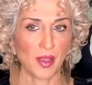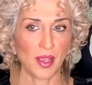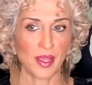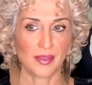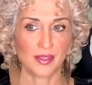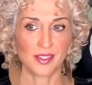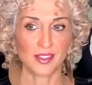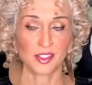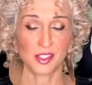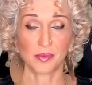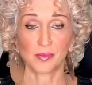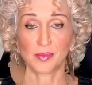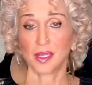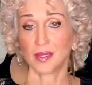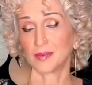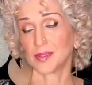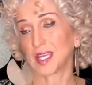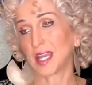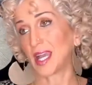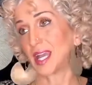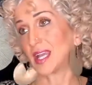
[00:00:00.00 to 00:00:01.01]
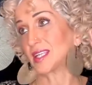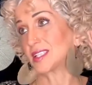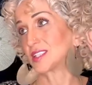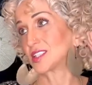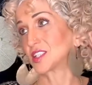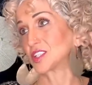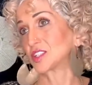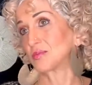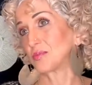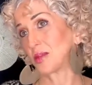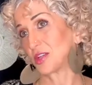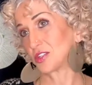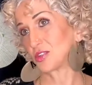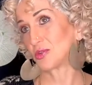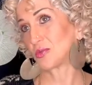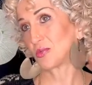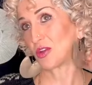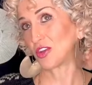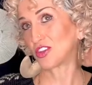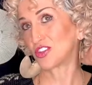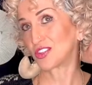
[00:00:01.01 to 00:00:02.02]
And then sometimes I just spend too
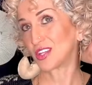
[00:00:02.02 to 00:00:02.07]
much